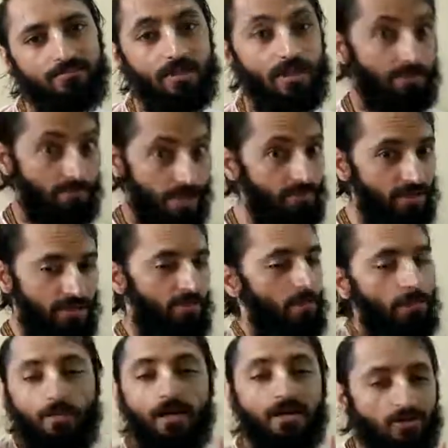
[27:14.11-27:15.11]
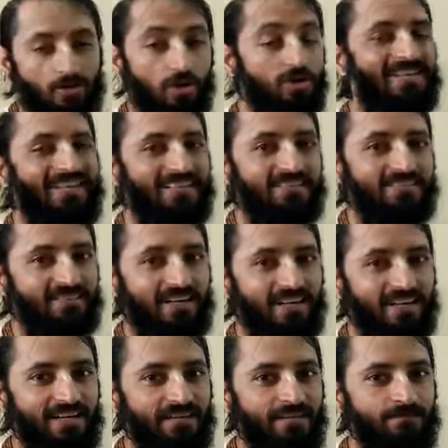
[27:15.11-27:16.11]
He may be, but not
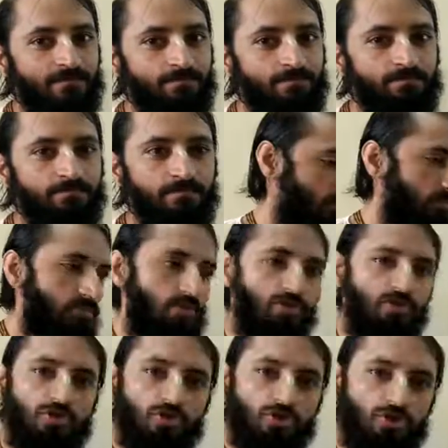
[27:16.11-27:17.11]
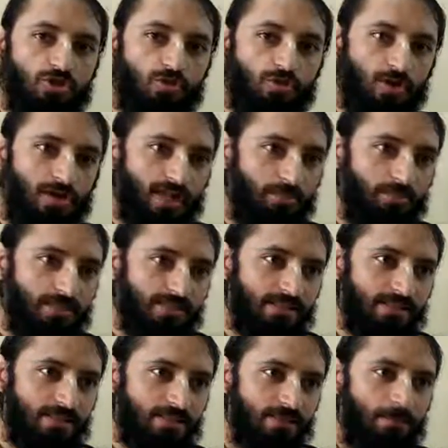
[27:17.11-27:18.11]
necessarily. So what
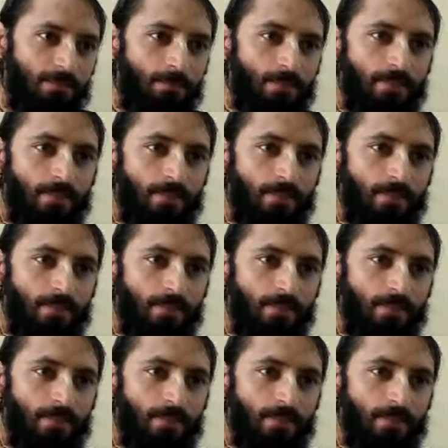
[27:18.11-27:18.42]
happens is